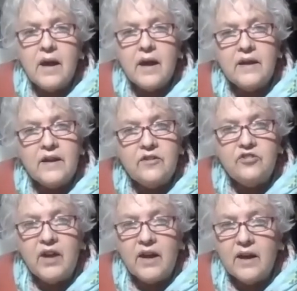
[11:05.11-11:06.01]
And each
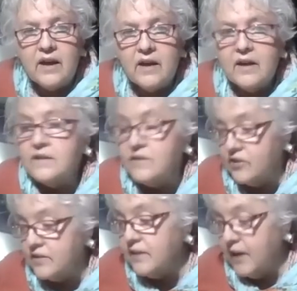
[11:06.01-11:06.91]
day is
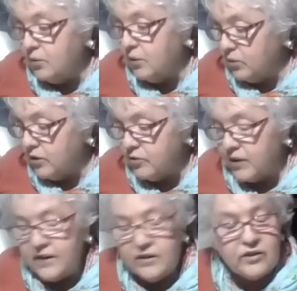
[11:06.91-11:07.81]
just like what we're
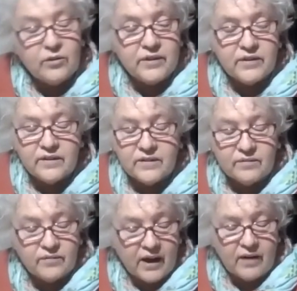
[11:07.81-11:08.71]
trying to do with this
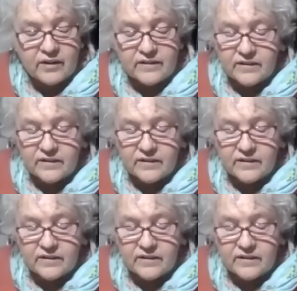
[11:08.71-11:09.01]
virus.